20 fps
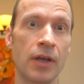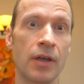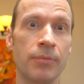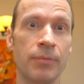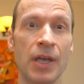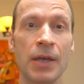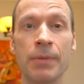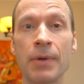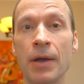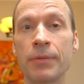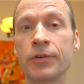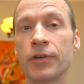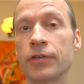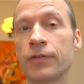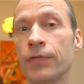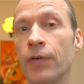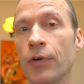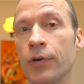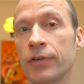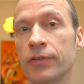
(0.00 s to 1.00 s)
Maybe I'm just
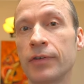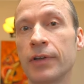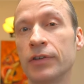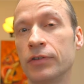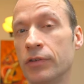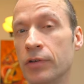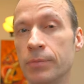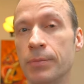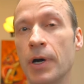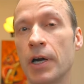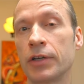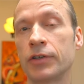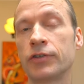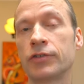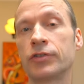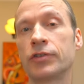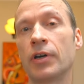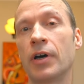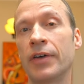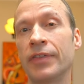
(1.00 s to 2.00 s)
focusing too
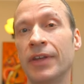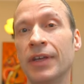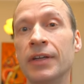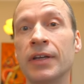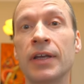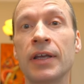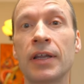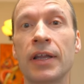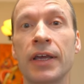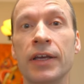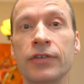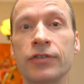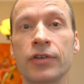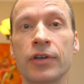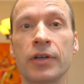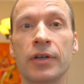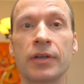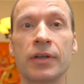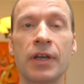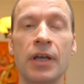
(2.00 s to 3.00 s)
much on the
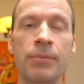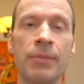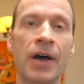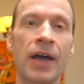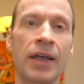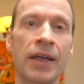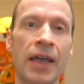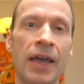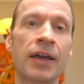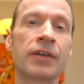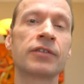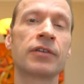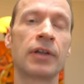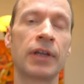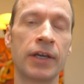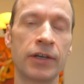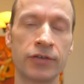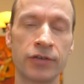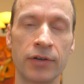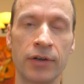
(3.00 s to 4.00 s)
inhalation and my
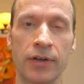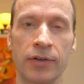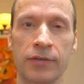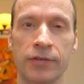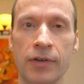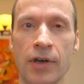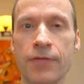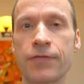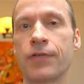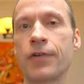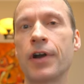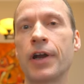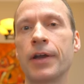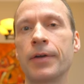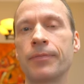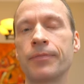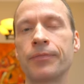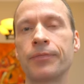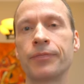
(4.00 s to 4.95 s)
exhalation is suffering.